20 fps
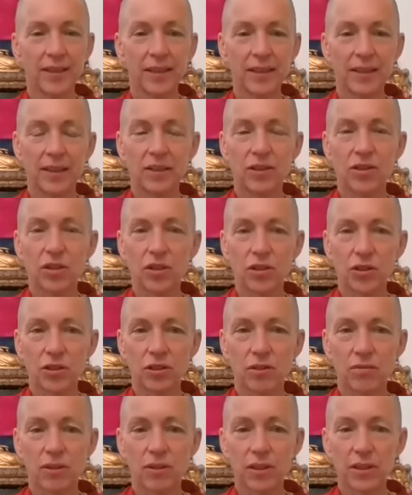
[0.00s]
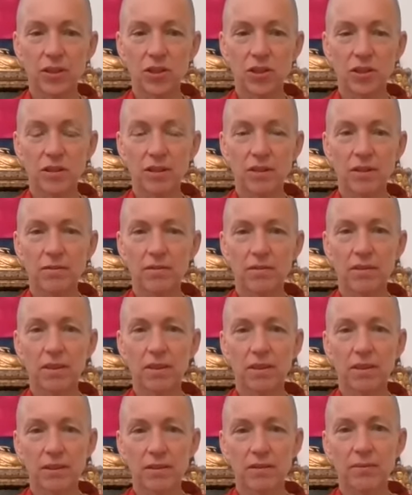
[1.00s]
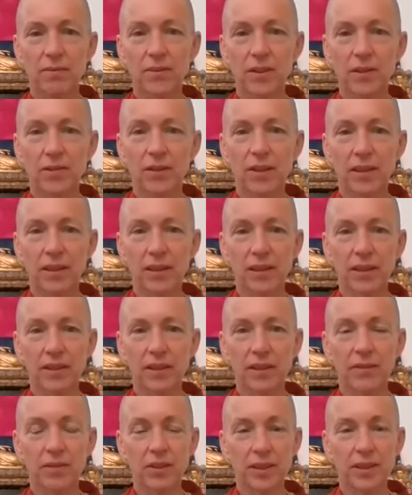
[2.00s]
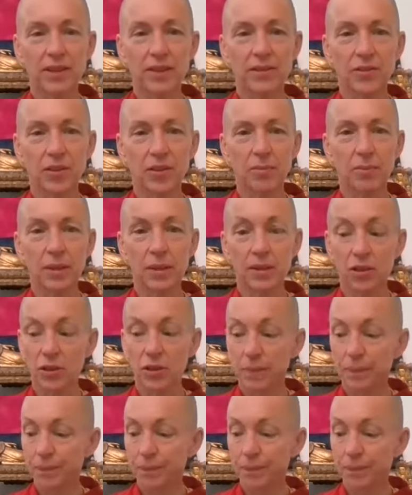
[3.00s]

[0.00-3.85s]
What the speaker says: Institutional religion, oh, don't think I like that idea very much.